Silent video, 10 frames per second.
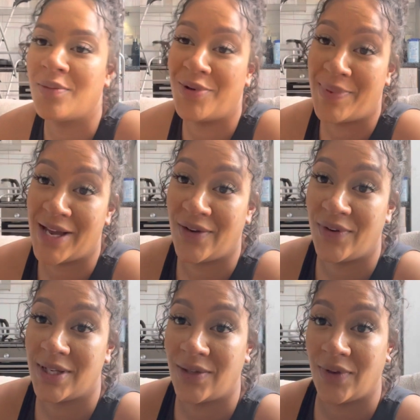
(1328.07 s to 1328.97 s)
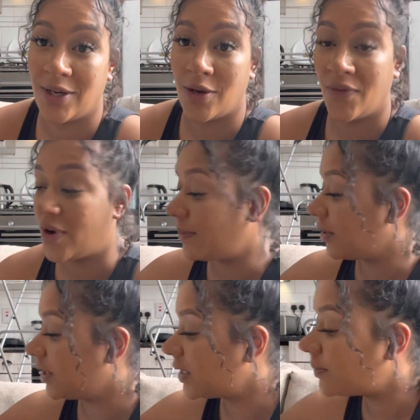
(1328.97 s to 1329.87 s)
prepared for this video, if I'll be
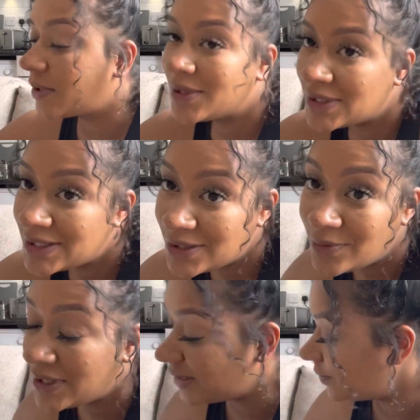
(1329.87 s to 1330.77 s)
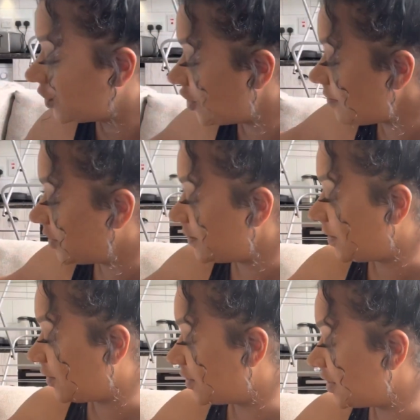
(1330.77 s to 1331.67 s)
honest, because he's still in his pajamas
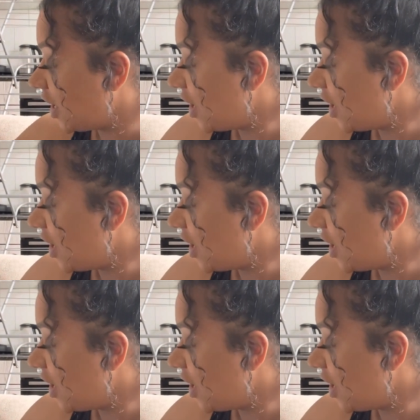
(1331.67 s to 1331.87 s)
because